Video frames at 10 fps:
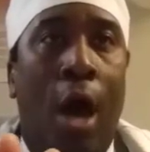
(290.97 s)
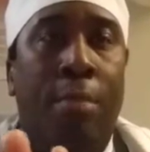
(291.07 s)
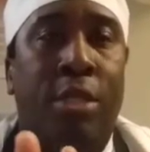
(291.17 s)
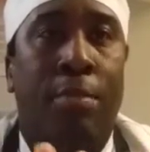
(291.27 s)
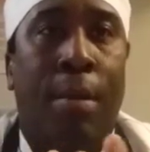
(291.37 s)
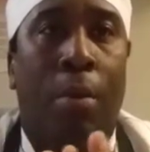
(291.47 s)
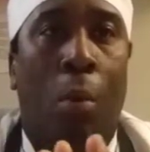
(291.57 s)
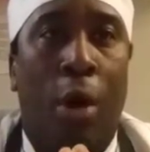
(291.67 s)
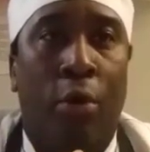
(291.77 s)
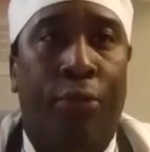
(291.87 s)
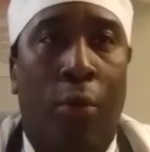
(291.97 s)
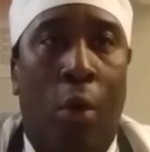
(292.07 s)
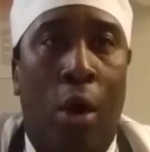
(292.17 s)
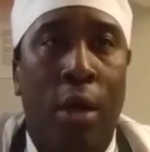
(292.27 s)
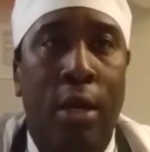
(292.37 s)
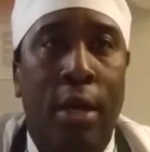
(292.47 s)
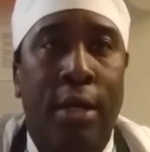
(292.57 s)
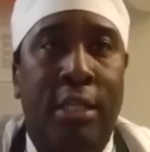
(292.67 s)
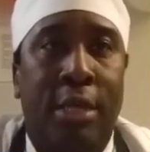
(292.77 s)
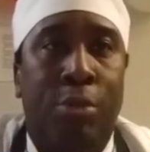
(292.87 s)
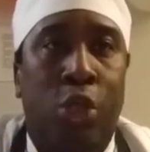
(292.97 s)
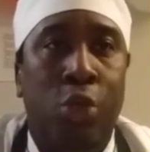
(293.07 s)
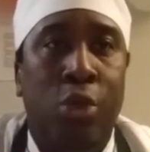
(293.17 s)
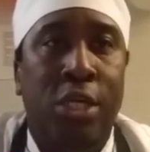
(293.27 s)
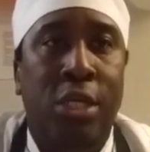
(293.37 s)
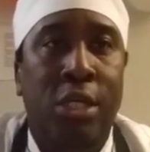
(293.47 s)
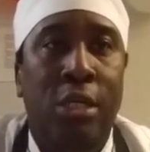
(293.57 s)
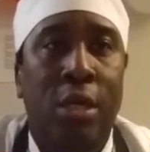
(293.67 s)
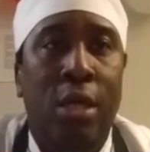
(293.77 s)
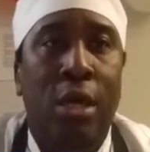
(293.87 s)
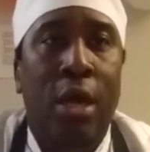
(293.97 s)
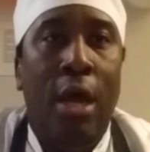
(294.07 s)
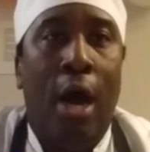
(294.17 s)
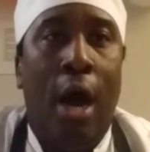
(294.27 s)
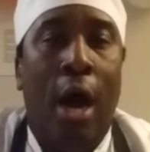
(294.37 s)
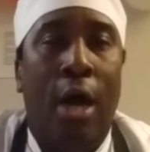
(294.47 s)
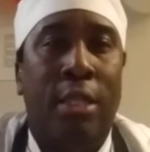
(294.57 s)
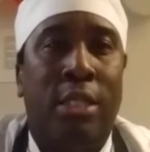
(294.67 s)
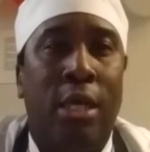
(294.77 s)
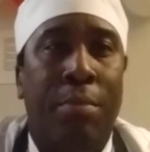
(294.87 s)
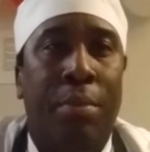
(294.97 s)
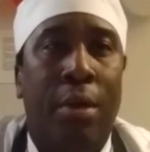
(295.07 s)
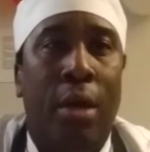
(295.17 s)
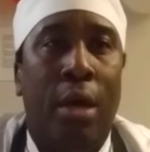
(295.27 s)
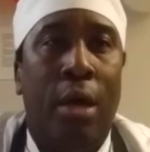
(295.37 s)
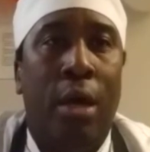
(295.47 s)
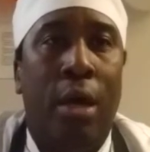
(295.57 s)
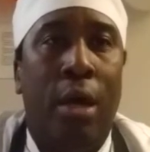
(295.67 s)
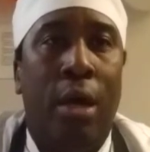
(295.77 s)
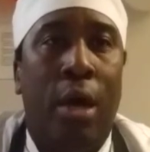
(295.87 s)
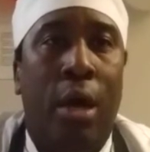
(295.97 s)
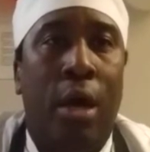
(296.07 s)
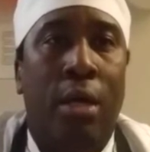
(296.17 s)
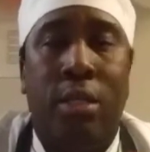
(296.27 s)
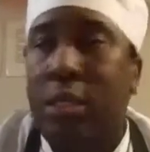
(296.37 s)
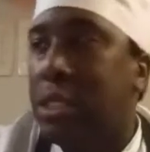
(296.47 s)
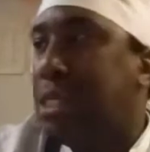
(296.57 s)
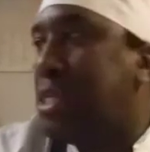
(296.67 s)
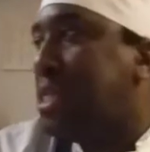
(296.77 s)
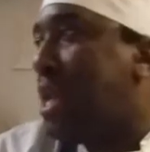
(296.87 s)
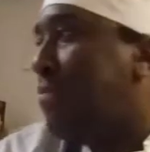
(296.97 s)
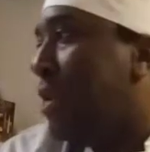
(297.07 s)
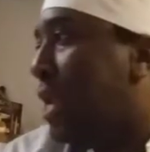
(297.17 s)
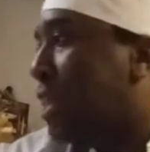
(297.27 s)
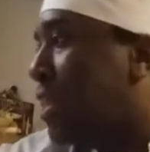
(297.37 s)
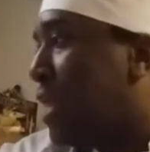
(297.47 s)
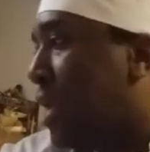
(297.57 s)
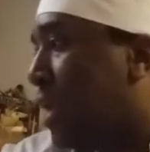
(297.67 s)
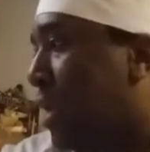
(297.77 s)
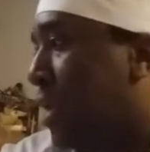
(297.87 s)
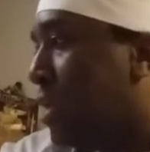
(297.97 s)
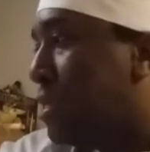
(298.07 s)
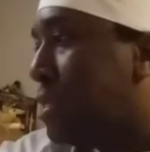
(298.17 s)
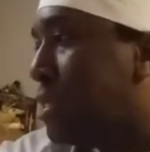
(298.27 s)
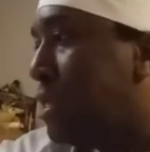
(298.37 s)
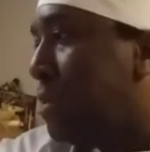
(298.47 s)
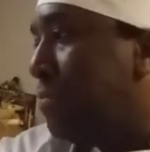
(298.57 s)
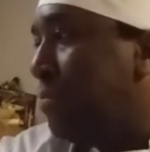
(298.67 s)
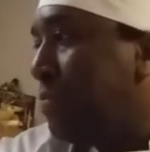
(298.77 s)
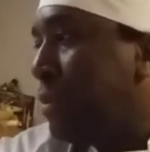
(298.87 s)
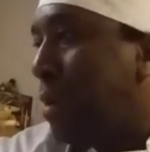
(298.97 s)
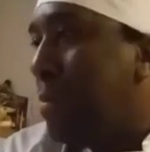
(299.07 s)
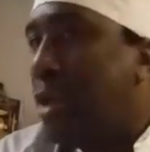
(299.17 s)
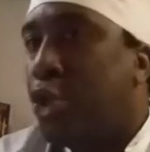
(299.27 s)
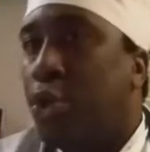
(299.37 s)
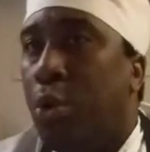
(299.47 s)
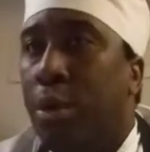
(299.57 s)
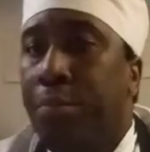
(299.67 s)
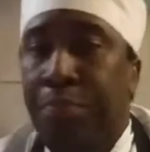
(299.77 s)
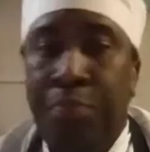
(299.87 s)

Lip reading: tip number 104, tip 2D, tip 67, I think it is. I'm not sure.